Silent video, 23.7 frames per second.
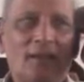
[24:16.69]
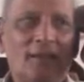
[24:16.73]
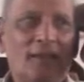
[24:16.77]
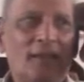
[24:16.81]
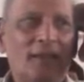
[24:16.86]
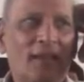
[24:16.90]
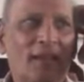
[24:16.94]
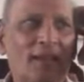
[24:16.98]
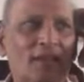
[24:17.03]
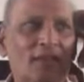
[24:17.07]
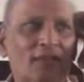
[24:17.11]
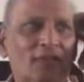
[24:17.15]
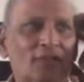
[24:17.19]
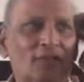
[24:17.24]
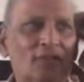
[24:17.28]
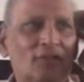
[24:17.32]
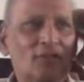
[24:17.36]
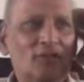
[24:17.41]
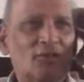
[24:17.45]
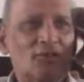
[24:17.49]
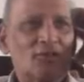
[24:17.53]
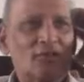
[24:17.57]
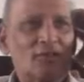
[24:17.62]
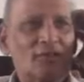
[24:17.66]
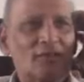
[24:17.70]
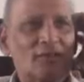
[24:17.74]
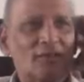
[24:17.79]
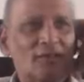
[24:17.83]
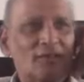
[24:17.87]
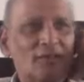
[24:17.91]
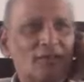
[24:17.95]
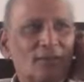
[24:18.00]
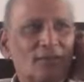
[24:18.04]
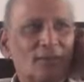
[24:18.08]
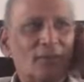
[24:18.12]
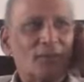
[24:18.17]
archaic search
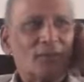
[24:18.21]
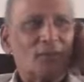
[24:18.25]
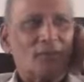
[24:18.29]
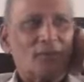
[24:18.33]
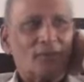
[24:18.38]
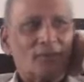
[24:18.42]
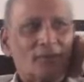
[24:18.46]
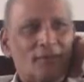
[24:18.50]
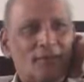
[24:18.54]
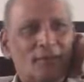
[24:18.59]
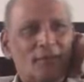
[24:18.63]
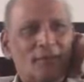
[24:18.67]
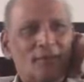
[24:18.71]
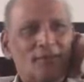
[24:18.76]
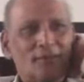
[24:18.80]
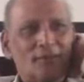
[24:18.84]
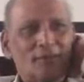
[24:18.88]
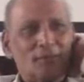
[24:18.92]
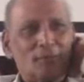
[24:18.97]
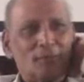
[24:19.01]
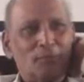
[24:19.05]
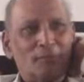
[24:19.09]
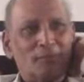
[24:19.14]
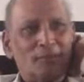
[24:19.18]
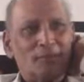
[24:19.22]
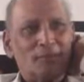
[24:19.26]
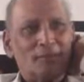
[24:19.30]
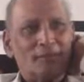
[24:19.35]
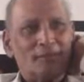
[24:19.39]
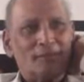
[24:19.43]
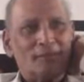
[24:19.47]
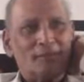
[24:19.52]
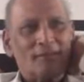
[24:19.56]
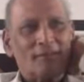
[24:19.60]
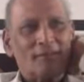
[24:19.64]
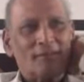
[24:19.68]
system for things,
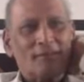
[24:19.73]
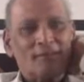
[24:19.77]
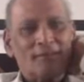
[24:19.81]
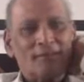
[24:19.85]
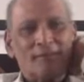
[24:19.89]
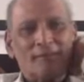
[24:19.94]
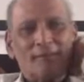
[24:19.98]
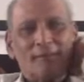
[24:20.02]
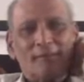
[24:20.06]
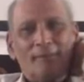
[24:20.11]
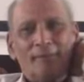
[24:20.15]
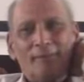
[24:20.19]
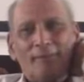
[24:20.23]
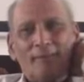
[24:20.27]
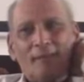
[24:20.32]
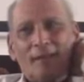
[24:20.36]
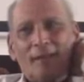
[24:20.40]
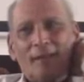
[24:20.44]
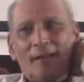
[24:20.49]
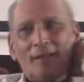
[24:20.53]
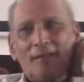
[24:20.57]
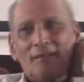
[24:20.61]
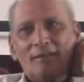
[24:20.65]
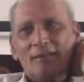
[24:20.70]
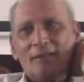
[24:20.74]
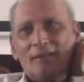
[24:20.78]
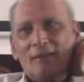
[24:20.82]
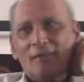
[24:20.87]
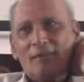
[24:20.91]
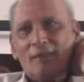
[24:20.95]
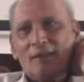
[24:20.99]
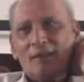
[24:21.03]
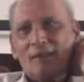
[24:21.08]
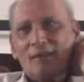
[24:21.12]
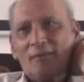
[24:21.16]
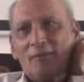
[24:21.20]
but I
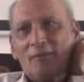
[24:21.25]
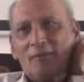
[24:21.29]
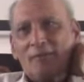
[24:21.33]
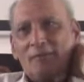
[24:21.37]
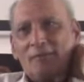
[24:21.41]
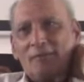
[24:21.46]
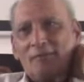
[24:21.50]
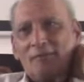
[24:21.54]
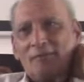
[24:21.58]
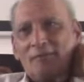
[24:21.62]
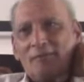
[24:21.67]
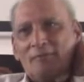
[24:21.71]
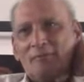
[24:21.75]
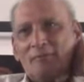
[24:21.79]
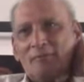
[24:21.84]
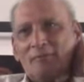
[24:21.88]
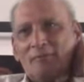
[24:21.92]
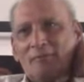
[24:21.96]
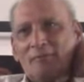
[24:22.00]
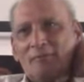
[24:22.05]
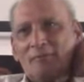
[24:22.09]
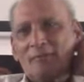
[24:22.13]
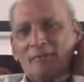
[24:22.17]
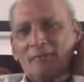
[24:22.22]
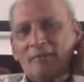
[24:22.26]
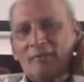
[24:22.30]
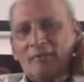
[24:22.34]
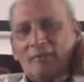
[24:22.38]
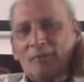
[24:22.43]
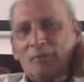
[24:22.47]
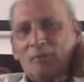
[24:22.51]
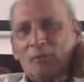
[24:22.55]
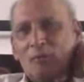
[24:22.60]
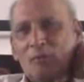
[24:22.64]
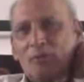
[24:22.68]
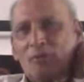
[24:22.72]
survive.
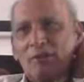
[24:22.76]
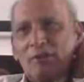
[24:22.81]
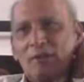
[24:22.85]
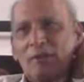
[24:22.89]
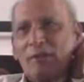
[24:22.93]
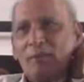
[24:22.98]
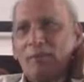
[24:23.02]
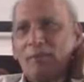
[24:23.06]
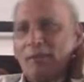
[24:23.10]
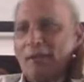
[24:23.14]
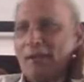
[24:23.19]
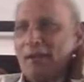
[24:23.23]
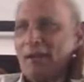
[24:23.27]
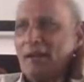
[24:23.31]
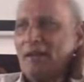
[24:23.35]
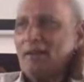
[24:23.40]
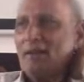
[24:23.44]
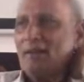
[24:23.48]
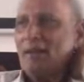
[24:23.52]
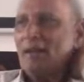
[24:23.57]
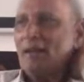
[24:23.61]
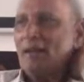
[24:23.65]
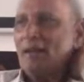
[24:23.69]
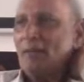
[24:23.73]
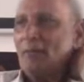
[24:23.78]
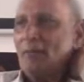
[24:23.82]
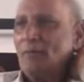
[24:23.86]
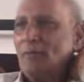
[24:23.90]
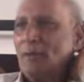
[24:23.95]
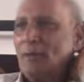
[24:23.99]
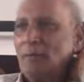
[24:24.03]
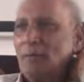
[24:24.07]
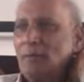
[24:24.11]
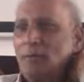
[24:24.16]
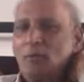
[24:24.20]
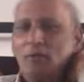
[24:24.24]
Mostly because I am
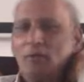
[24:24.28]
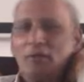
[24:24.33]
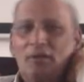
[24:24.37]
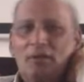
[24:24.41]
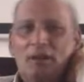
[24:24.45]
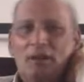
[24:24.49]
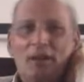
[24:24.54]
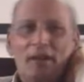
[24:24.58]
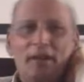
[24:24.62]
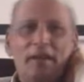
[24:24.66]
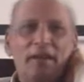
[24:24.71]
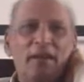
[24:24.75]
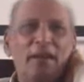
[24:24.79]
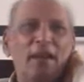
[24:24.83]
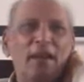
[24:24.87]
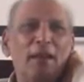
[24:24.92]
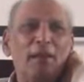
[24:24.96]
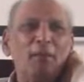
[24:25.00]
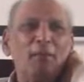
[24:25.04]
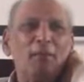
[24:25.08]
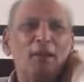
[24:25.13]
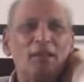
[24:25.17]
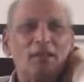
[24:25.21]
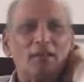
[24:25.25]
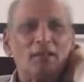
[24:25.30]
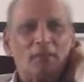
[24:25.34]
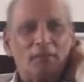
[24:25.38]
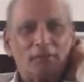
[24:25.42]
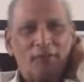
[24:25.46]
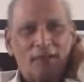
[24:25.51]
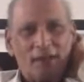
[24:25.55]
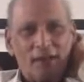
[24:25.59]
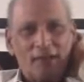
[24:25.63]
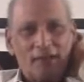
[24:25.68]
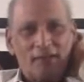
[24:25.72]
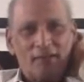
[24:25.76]
very poor on naming the
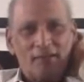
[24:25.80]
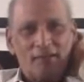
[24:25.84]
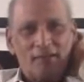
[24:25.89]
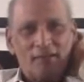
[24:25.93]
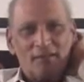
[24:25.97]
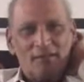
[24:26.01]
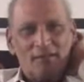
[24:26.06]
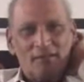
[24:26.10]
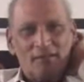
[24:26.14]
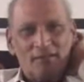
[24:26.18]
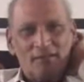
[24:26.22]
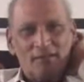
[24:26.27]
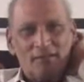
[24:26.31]
files.